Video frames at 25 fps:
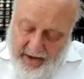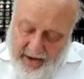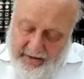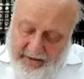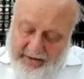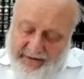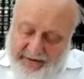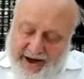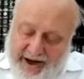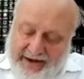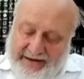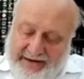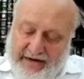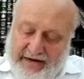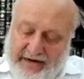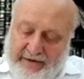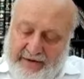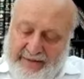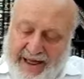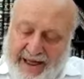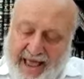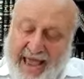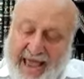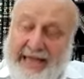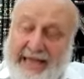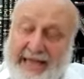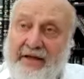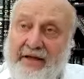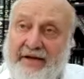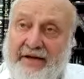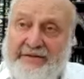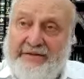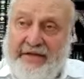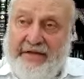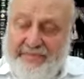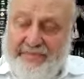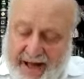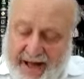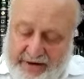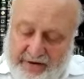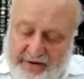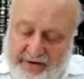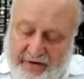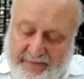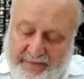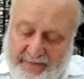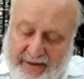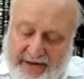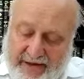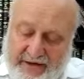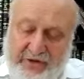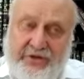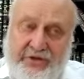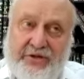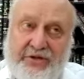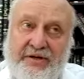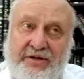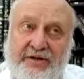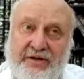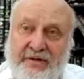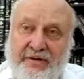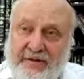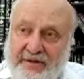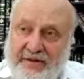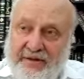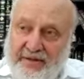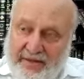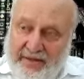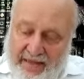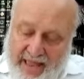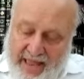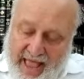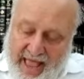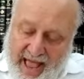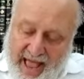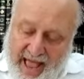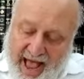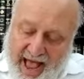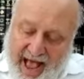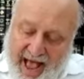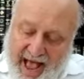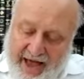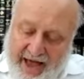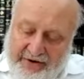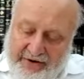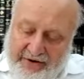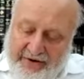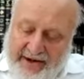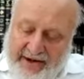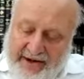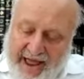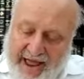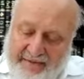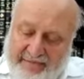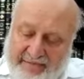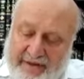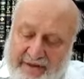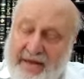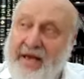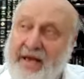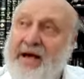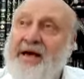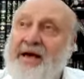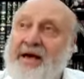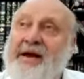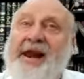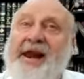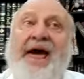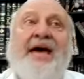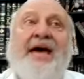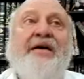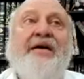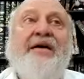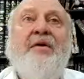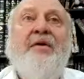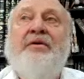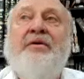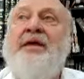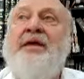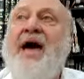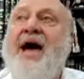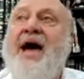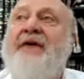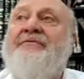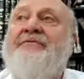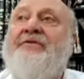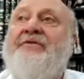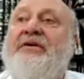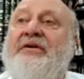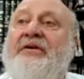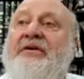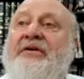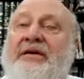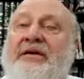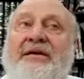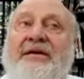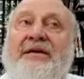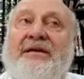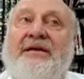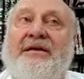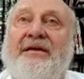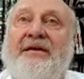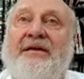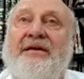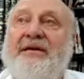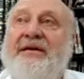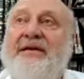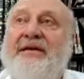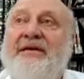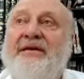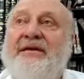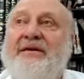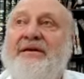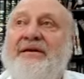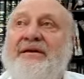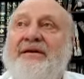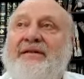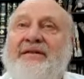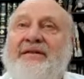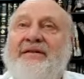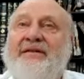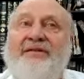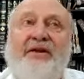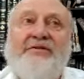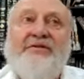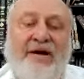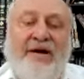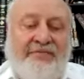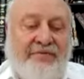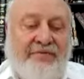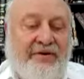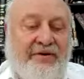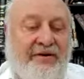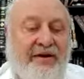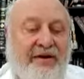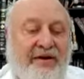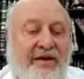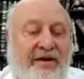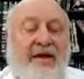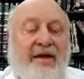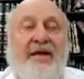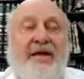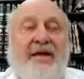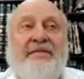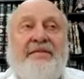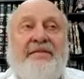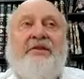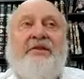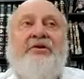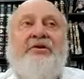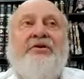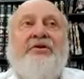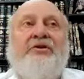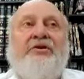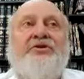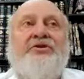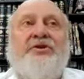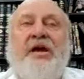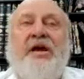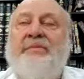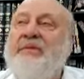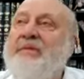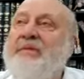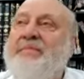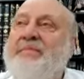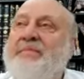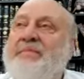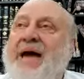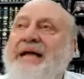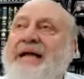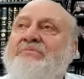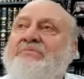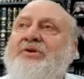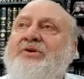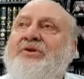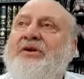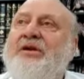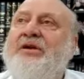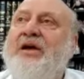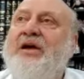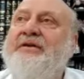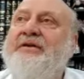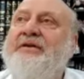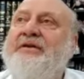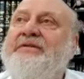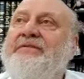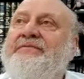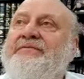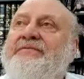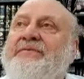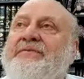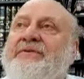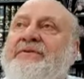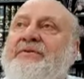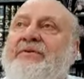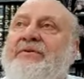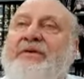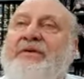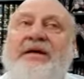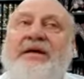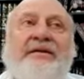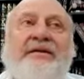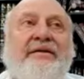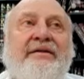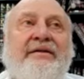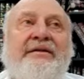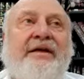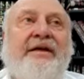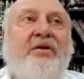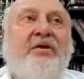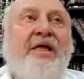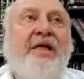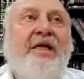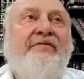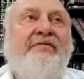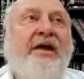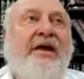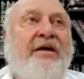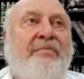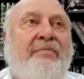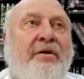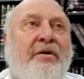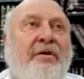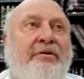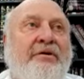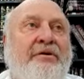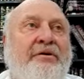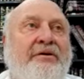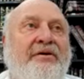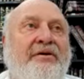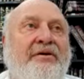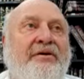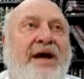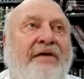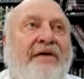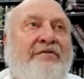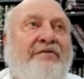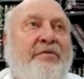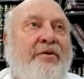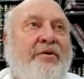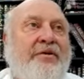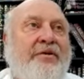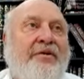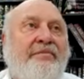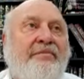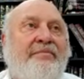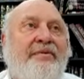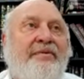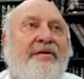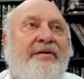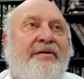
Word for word: Ran here by eight lines from the bottom of the page. Aronami Rachmana Afkari. The is Afkari. Then you look at the Shem in the back, Mukha Yosef and all that, they all have Rachmana, every one of them.